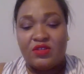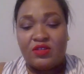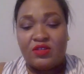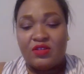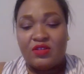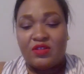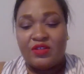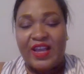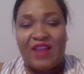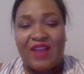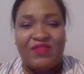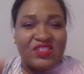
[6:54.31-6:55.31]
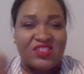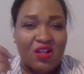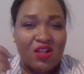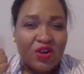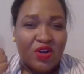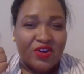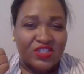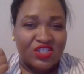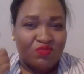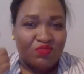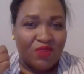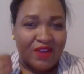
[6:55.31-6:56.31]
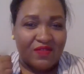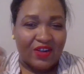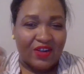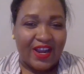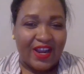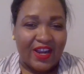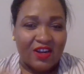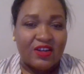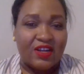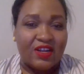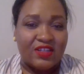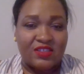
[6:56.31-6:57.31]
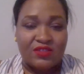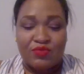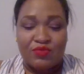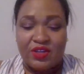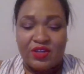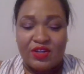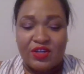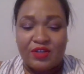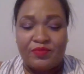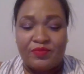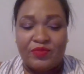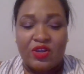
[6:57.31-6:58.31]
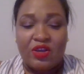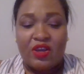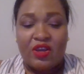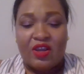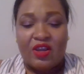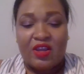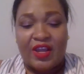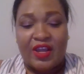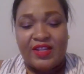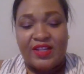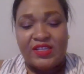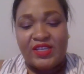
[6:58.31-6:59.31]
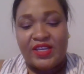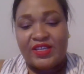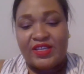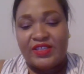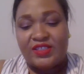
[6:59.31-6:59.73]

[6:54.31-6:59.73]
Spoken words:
They have the saltwater spray for the hair. That's really good. And this is